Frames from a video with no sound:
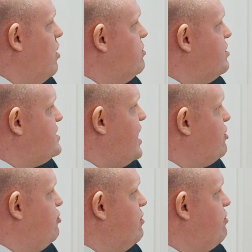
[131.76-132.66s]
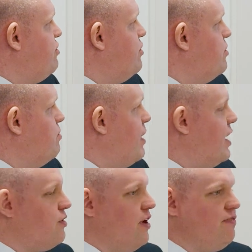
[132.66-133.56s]
Under Section 2,
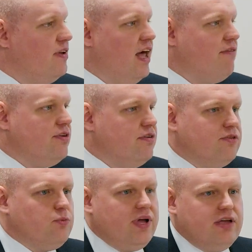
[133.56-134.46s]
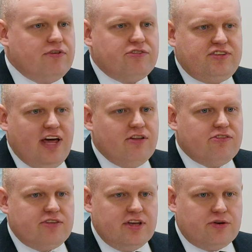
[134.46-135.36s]
paragraph 11 of the Weavers'
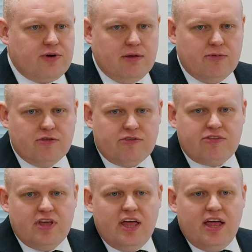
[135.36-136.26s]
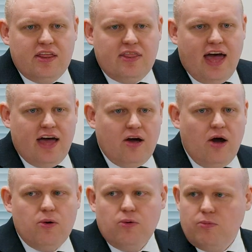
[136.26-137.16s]
tenancy agreement, their
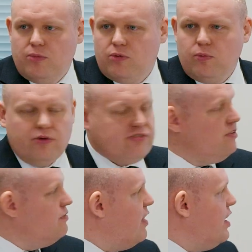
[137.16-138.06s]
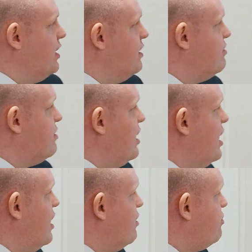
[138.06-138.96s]
home was defined
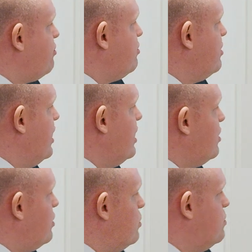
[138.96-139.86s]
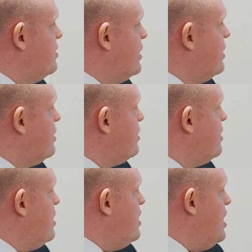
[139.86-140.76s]
as including
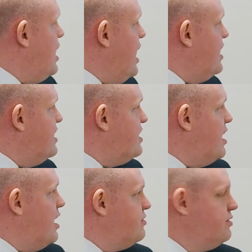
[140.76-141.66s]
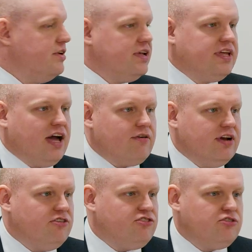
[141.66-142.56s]
any garden,
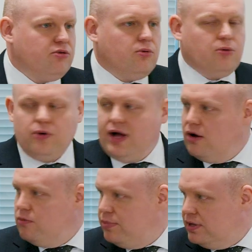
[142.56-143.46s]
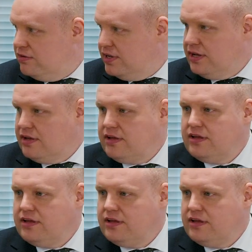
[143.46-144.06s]
garage, or outbuilding.